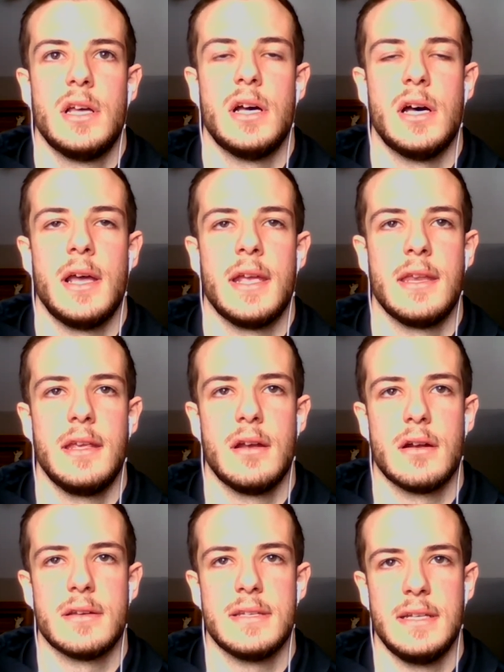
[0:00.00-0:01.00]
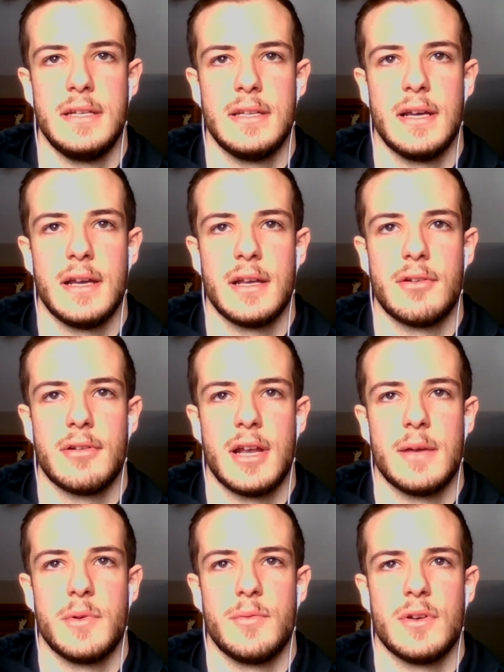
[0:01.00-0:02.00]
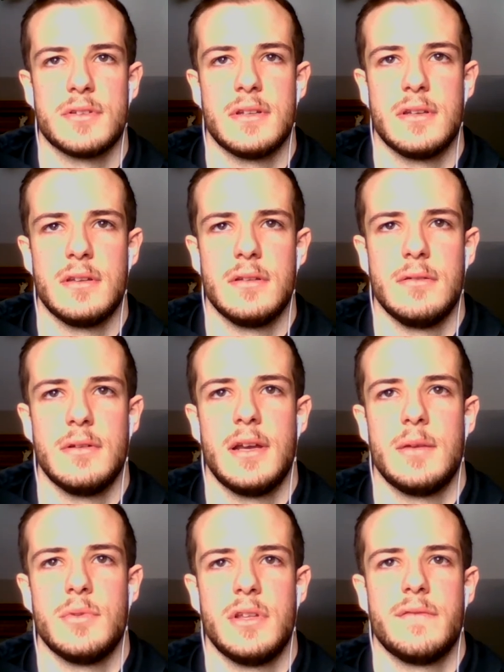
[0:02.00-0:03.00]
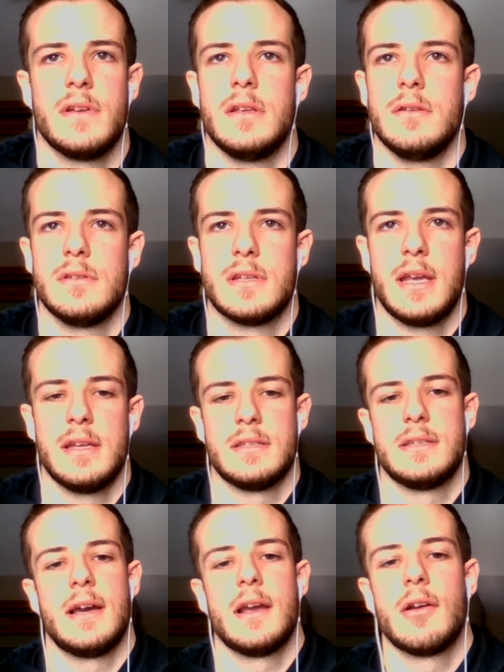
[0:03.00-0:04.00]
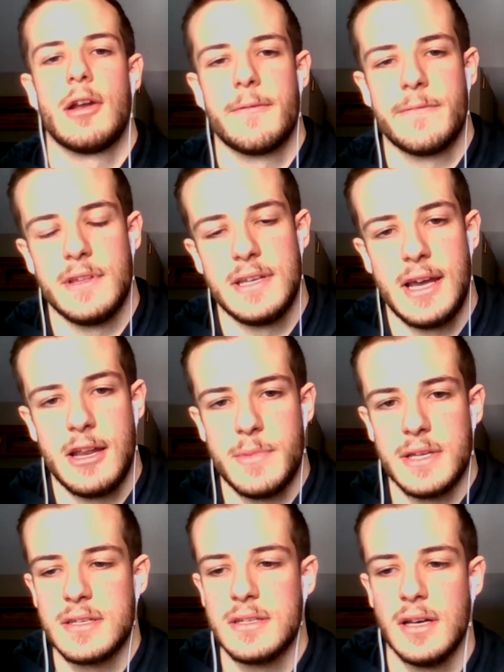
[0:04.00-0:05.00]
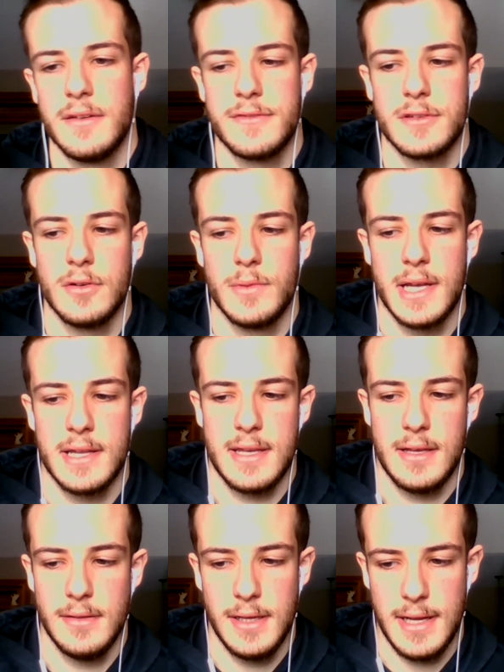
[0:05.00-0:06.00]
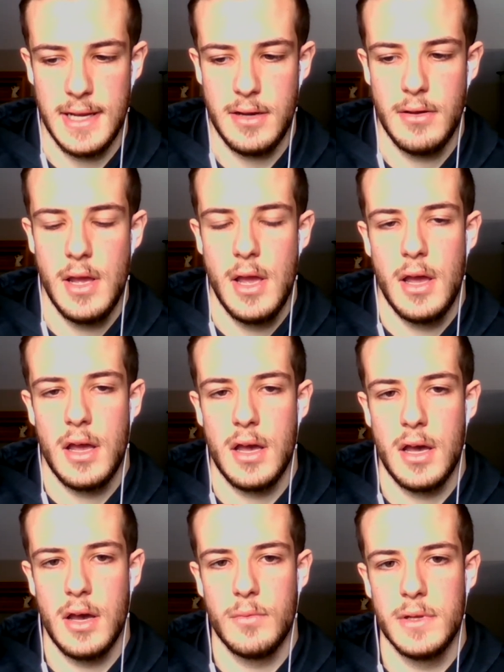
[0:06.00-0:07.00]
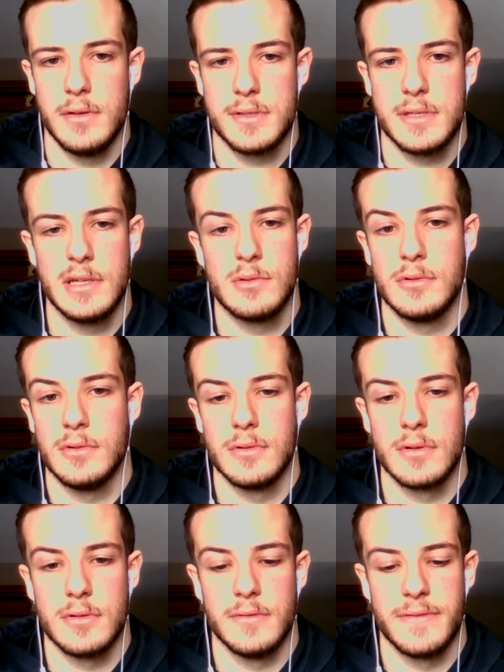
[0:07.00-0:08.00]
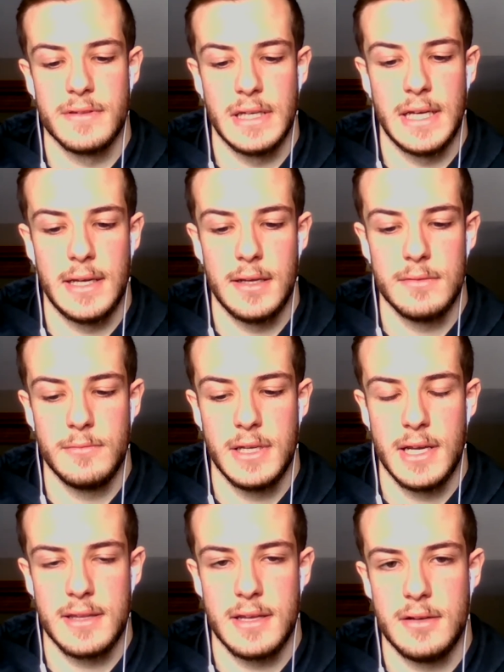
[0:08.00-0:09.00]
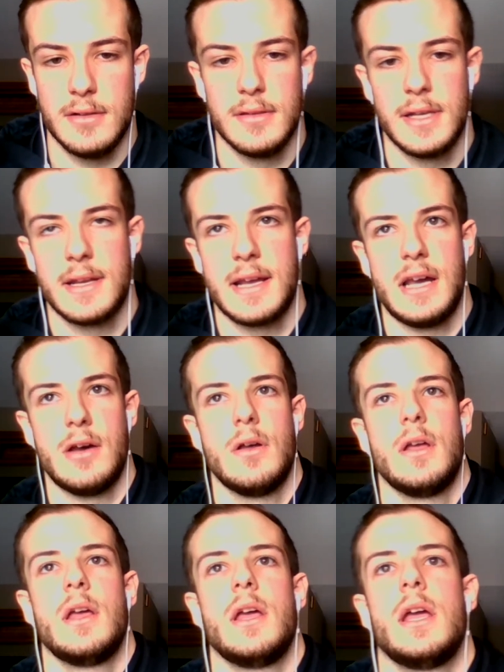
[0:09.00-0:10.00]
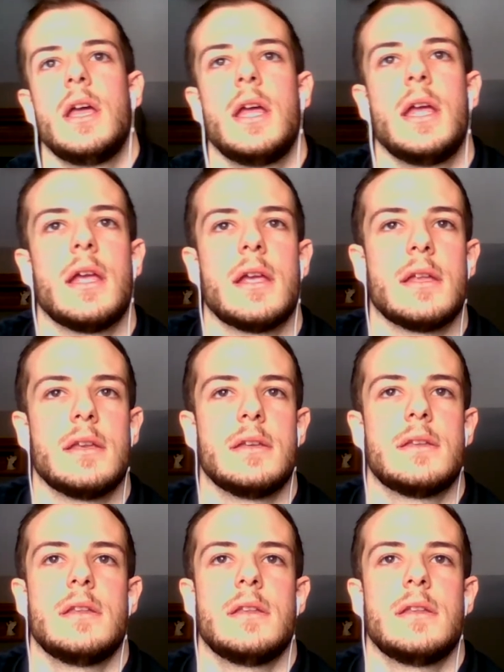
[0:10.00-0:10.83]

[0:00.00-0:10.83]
an ERD diagram, and we also had to do, I believe, a use case diagram for the database stuff. So we got that laid out. We used SQL Oracle for that. We got that all laid out, and